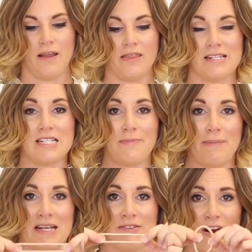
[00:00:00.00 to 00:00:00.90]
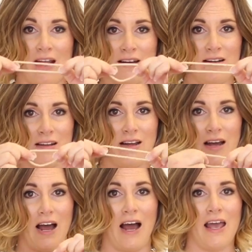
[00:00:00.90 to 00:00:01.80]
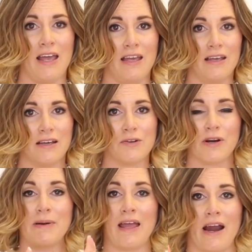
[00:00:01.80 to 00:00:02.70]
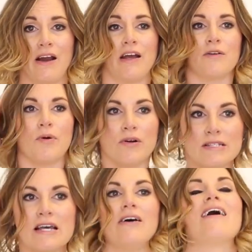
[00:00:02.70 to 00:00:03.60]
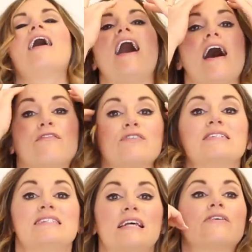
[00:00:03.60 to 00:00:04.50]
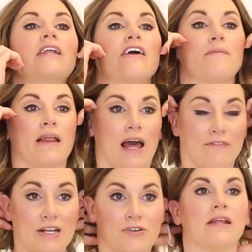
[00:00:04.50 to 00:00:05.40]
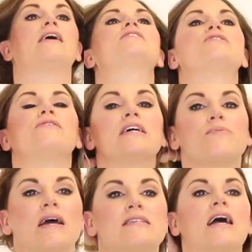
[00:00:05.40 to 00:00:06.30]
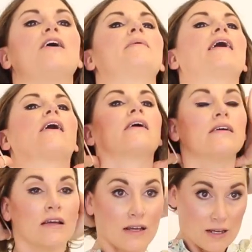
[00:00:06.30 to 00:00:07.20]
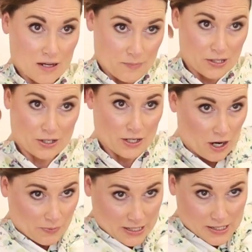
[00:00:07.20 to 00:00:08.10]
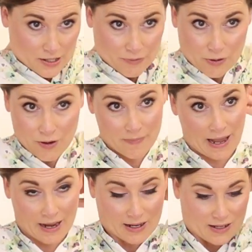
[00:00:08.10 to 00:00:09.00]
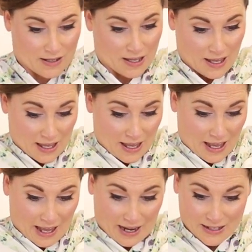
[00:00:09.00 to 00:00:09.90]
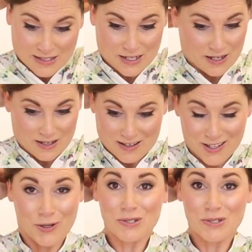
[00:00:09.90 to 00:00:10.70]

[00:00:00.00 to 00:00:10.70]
this is my best friend. I could wear my hair in a ponytail every single day of my life. I try not to, that's why I style my hair. But you can always throw it back and you will